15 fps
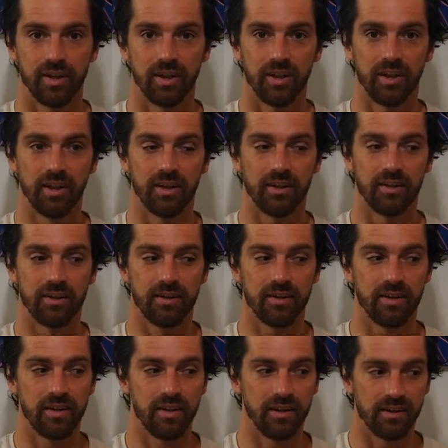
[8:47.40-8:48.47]
And it
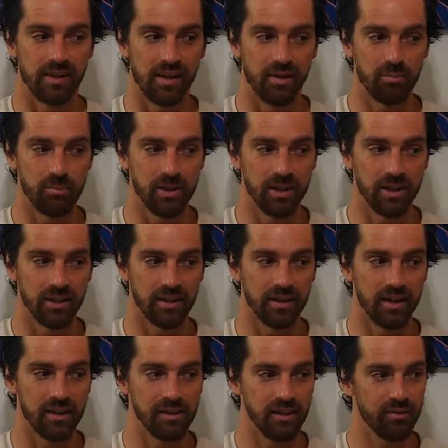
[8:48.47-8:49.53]
it can be it
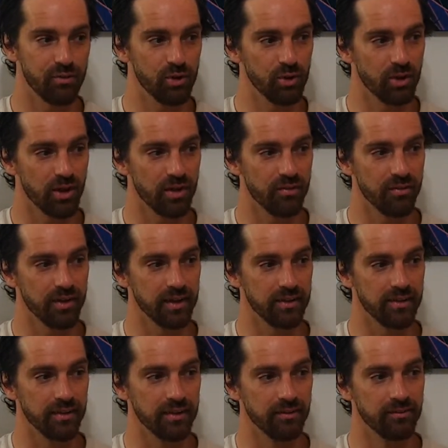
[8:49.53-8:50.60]
can give you kind of
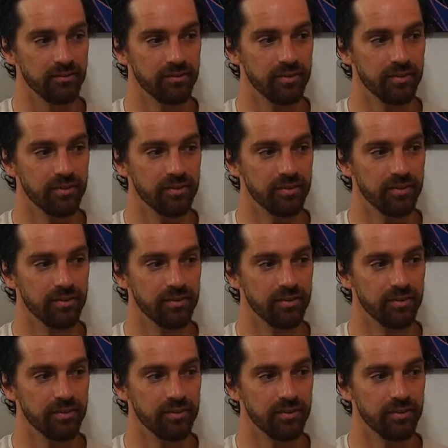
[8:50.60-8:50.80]
like the